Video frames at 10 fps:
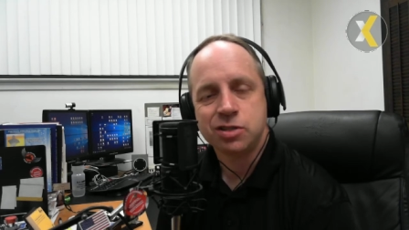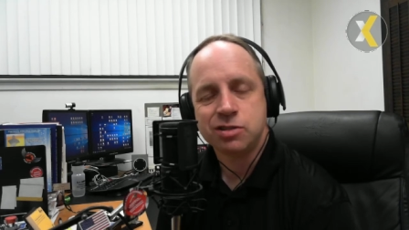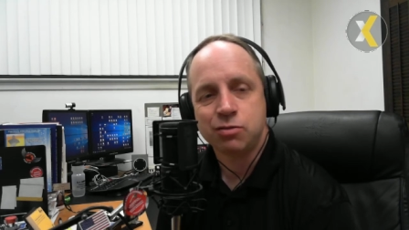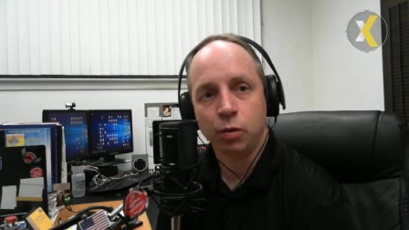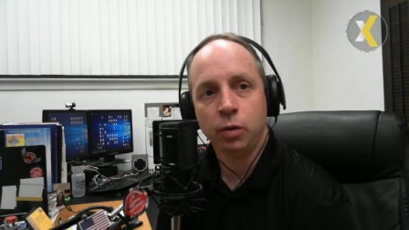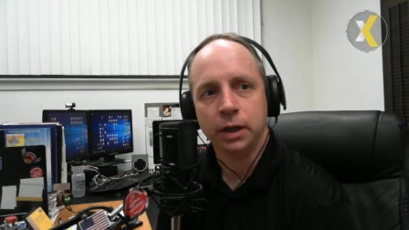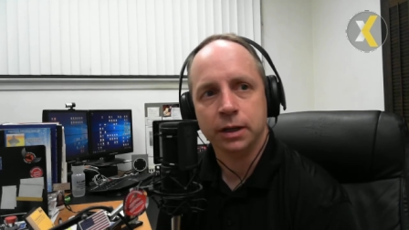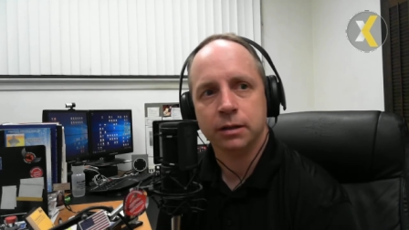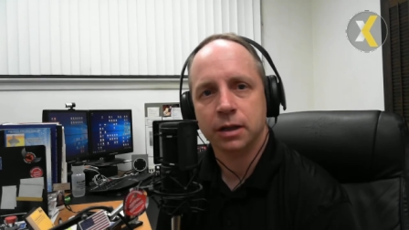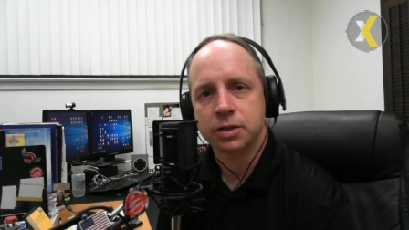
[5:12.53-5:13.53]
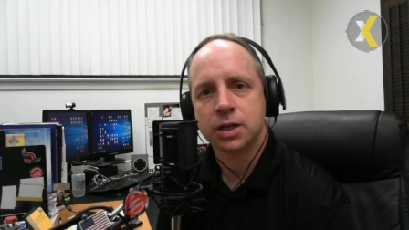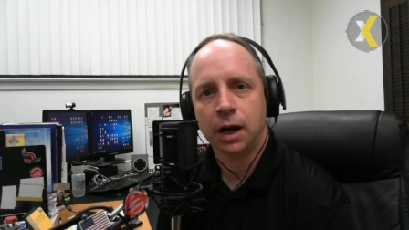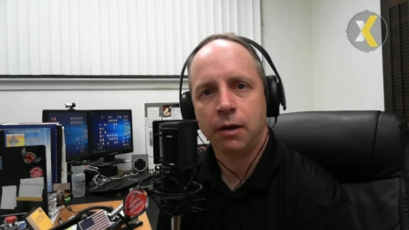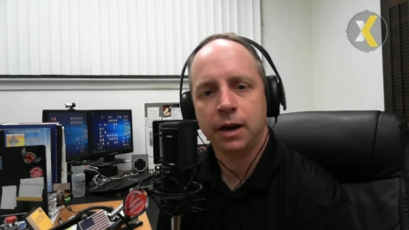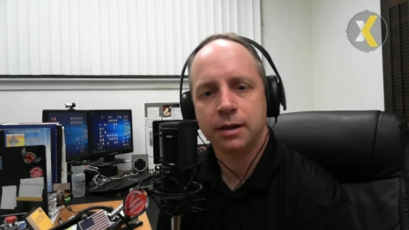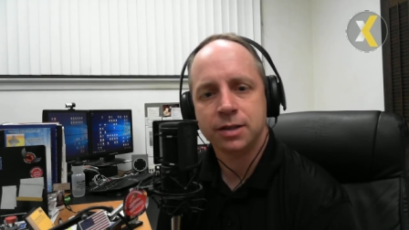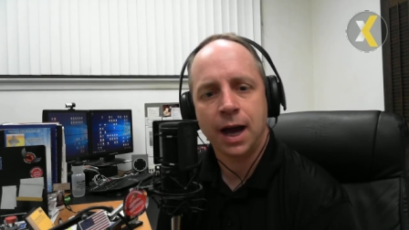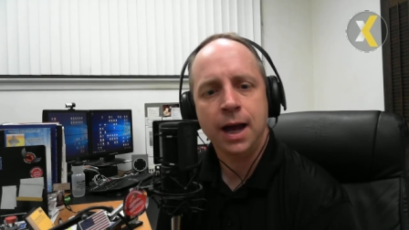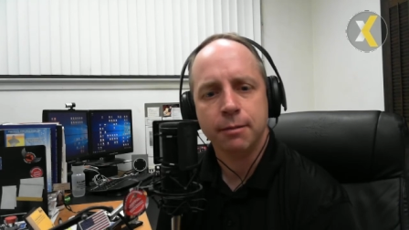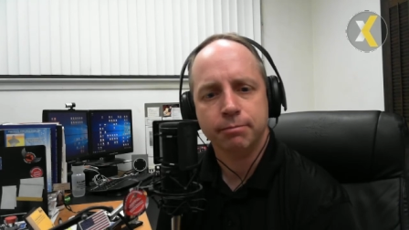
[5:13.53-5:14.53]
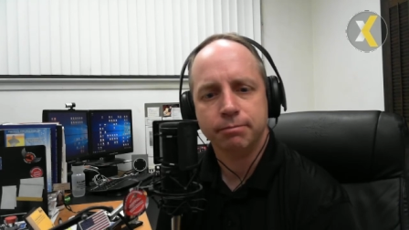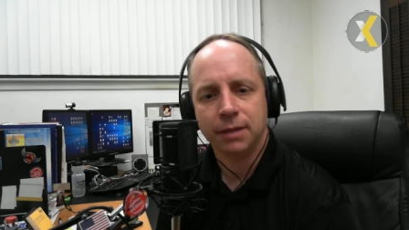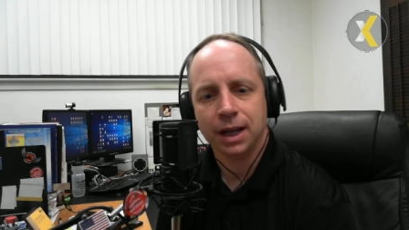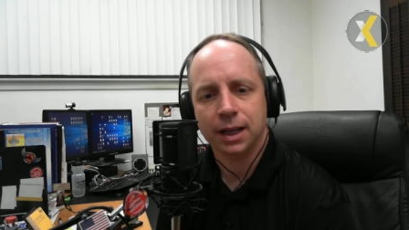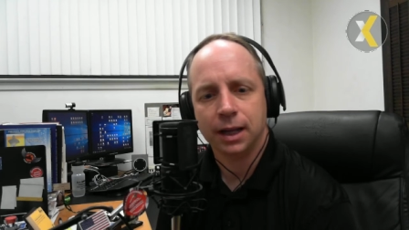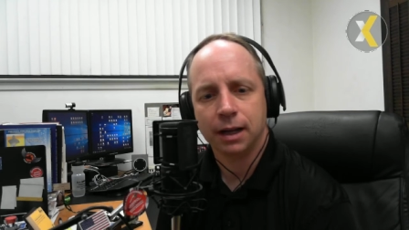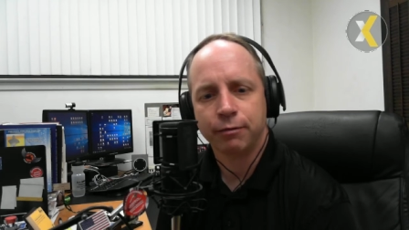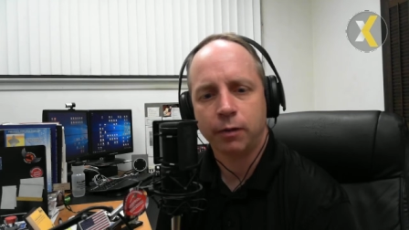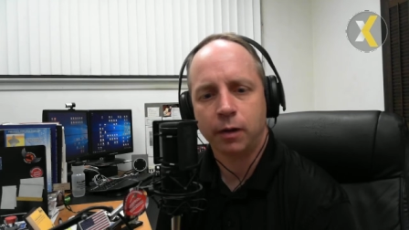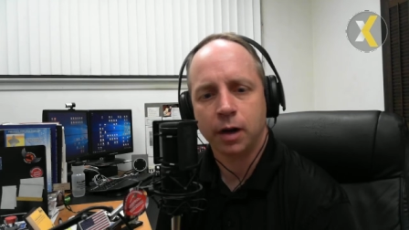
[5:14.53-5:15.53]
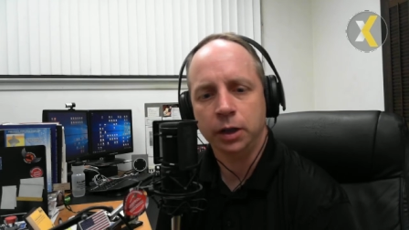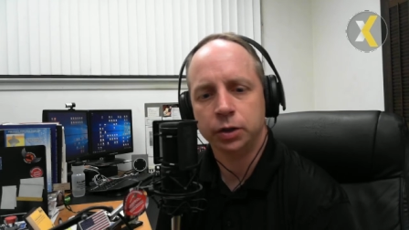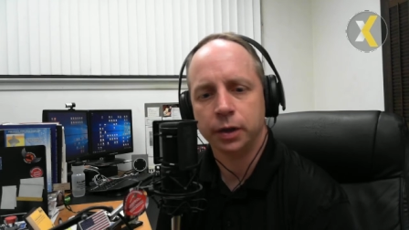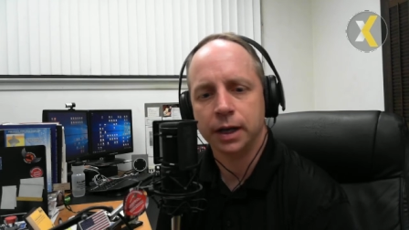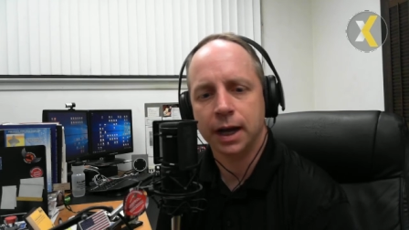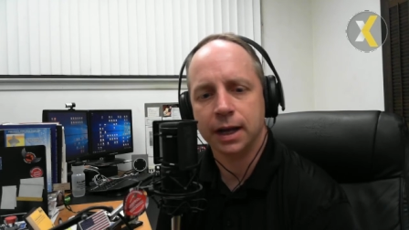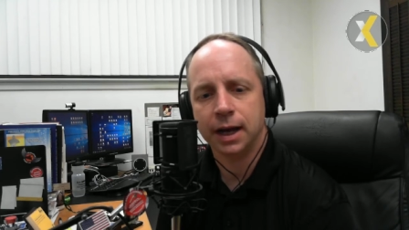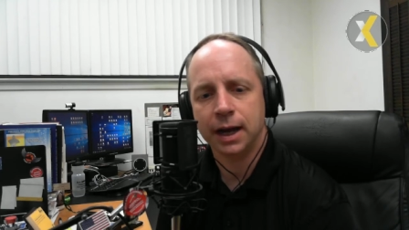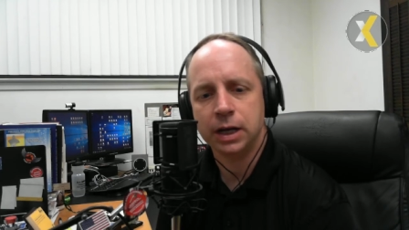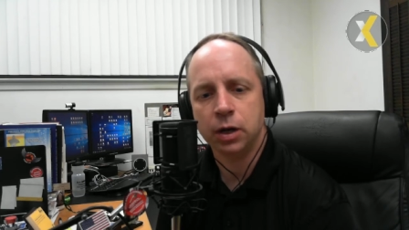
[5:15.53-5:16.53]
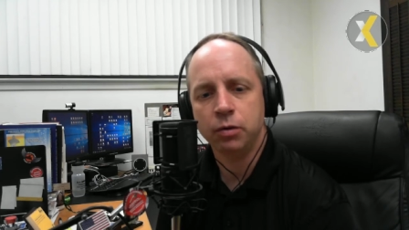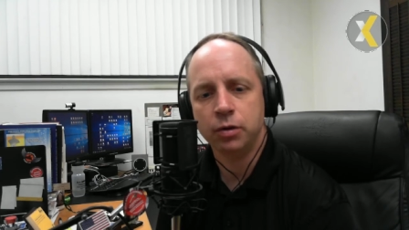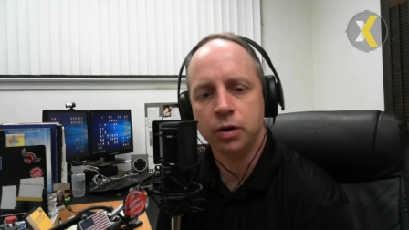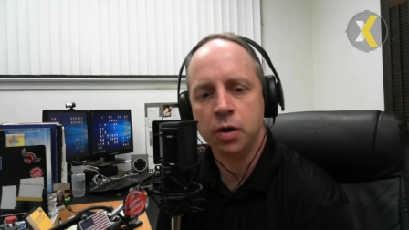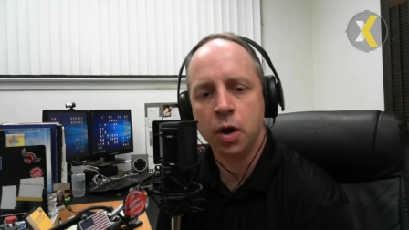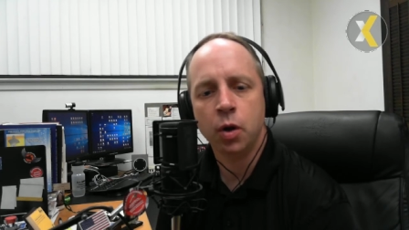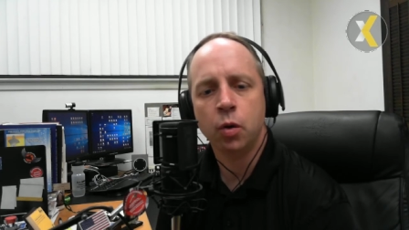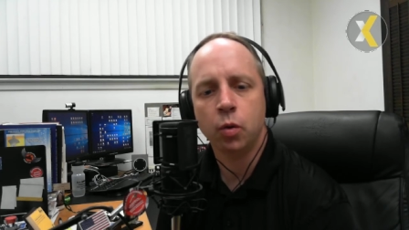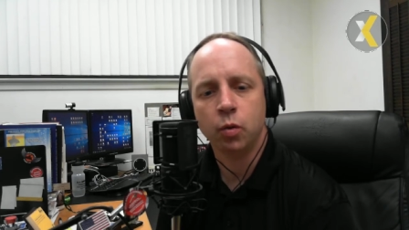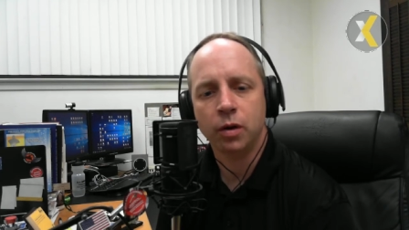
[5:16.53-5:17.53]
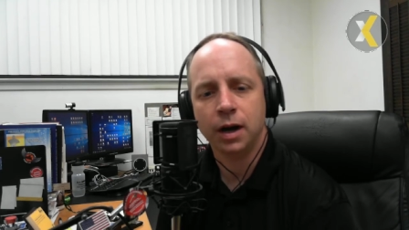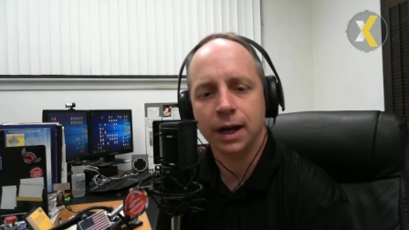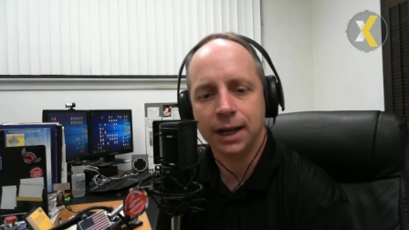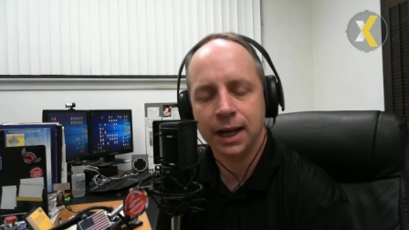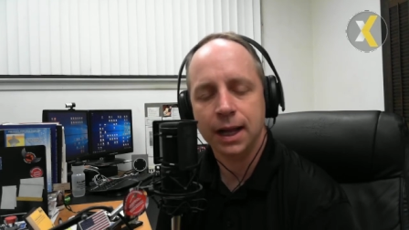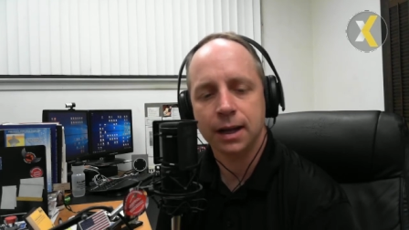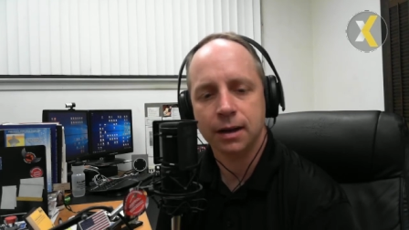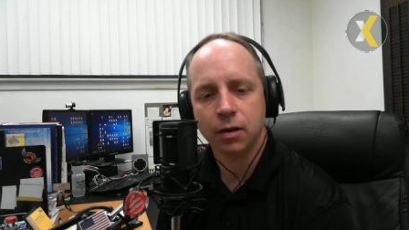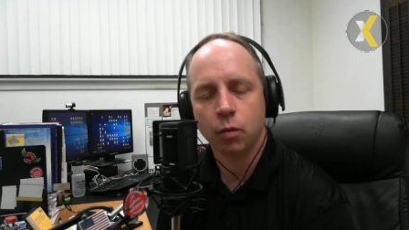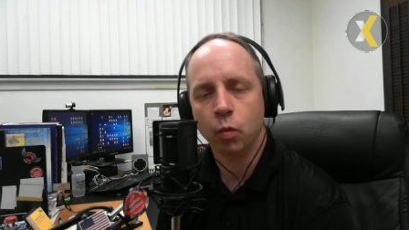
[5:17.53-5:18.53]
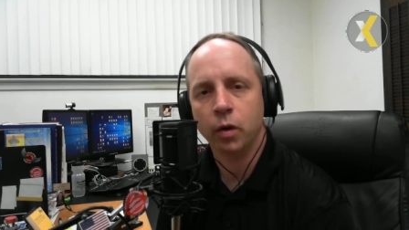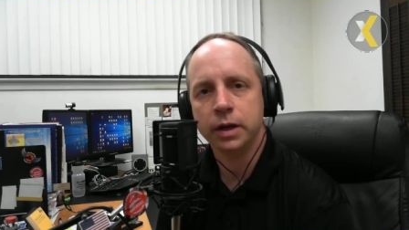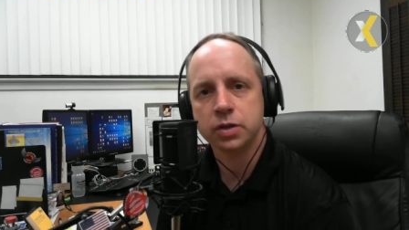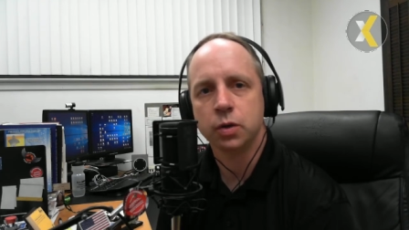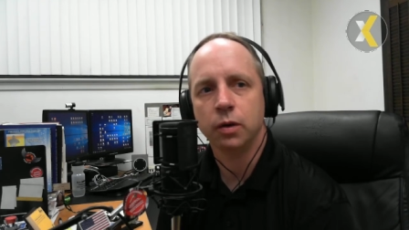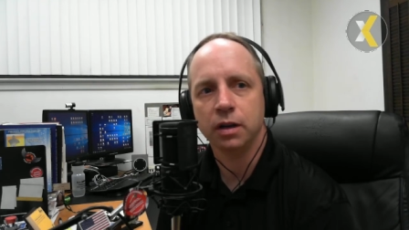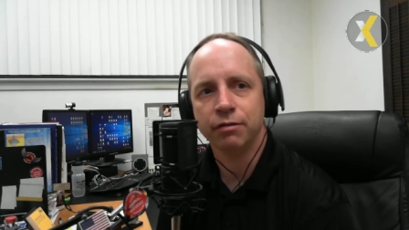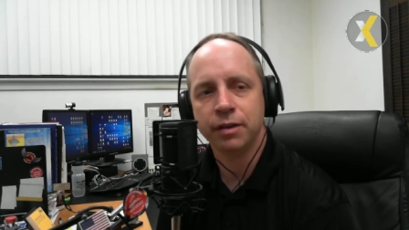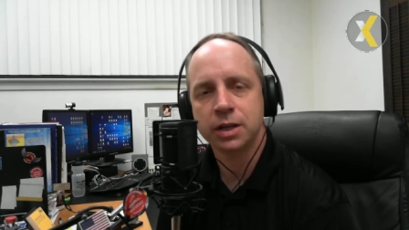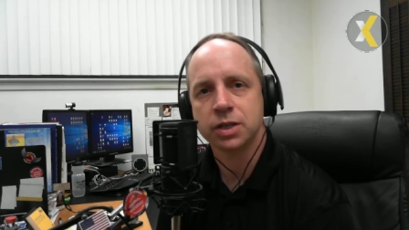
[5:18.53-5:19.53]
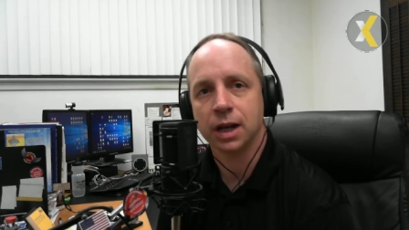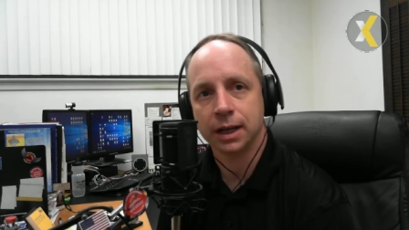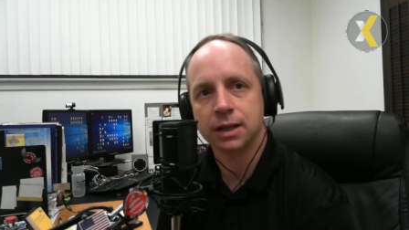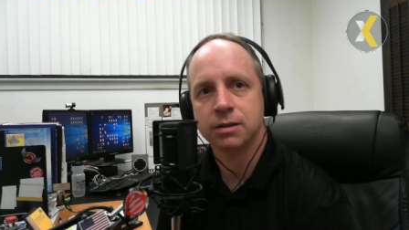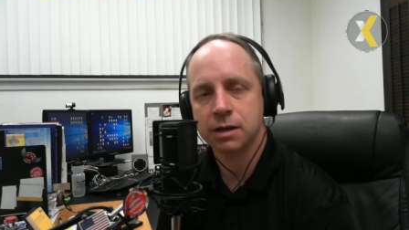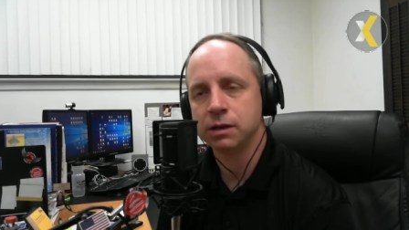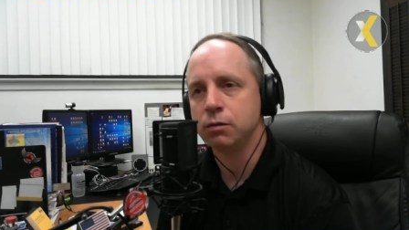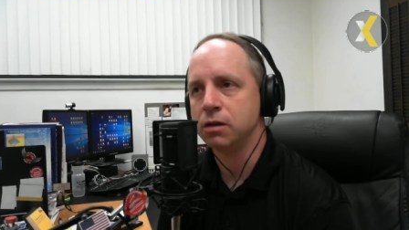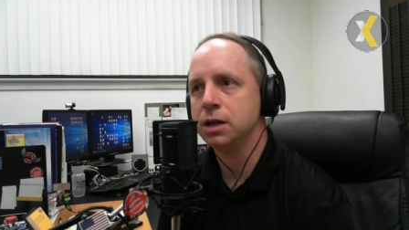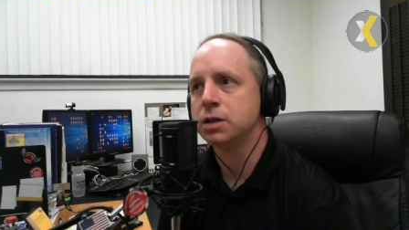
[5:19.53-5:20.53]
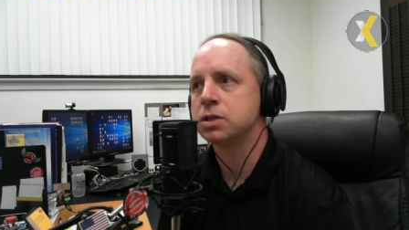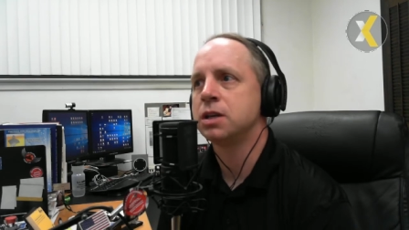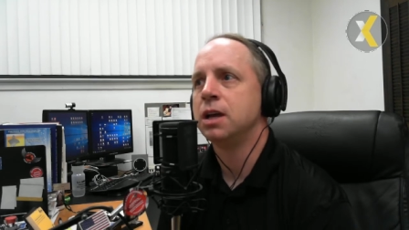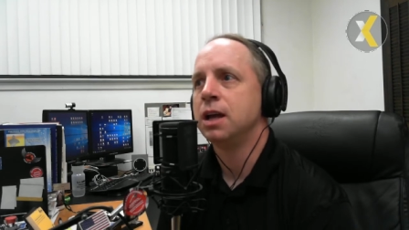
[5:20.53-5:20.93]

truly a, a scary time. I think, for our country. And I, I don't know, again, what is going to fix it. I can tell you this